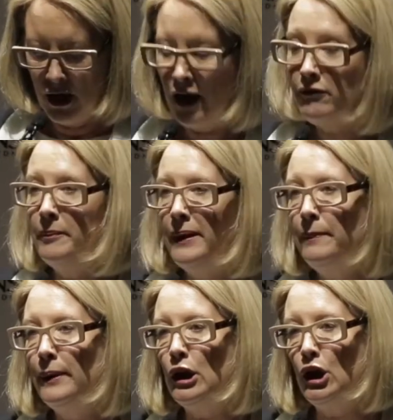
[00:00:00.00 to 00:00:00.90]
I
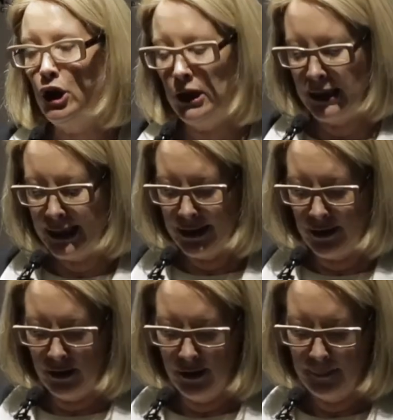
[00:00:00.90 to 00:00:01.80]
remember
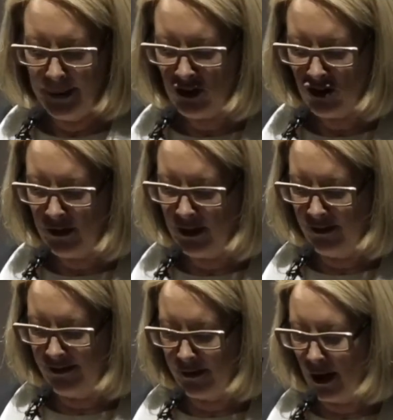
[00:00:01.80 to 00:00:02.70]
Lurleen. Picture
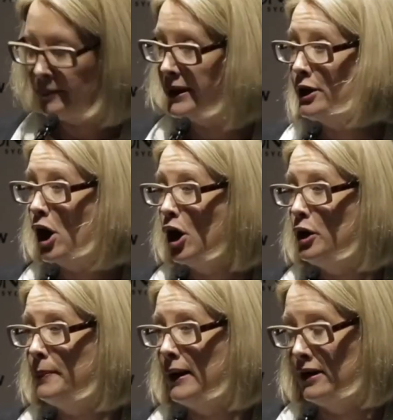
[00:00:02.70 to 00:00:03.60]
this, I'm in
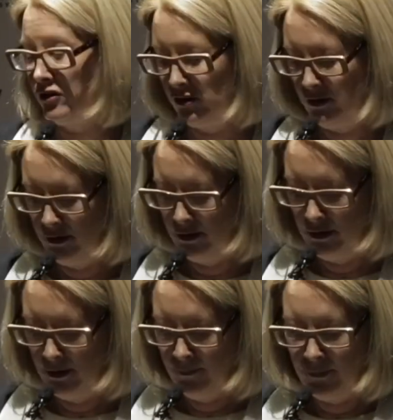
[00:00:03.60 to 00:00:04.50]
Hobart.
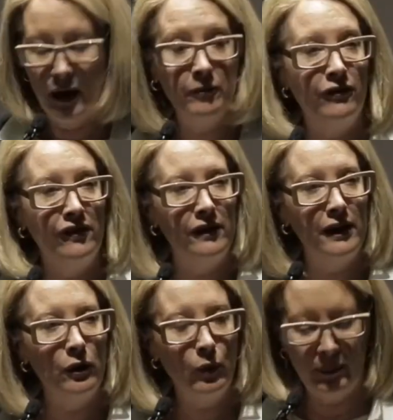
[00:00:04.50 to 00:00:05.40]
I'm
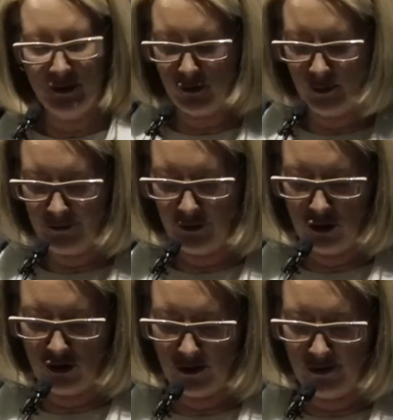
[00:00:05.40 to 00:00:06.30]
visiting the women's
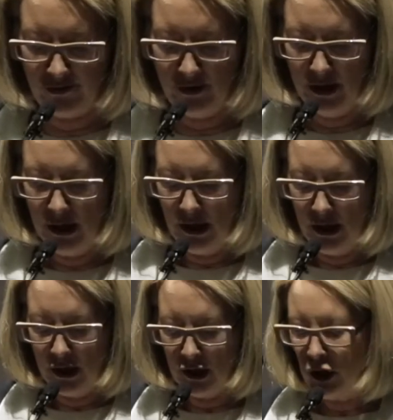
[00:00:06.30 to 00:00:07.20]
refuges.
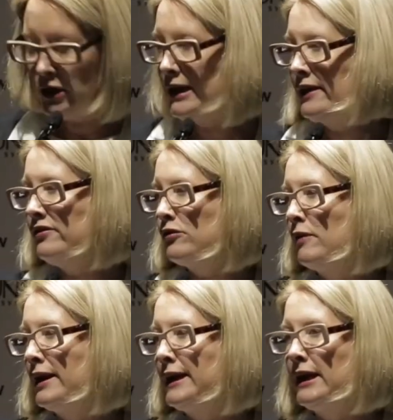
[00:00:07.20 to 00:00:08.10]
Lurleen's
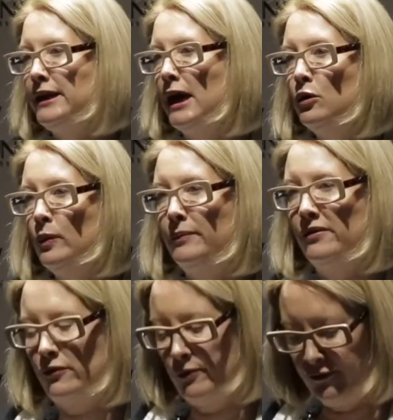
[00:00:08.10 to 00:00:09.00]
running a young
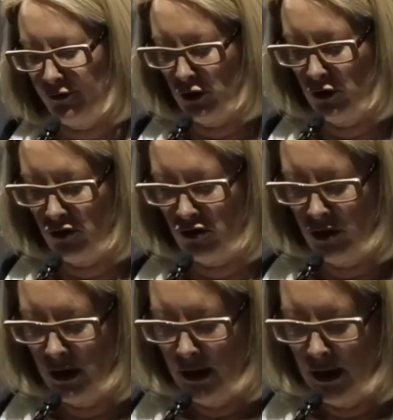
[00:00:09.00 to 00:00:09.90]
women's refuge.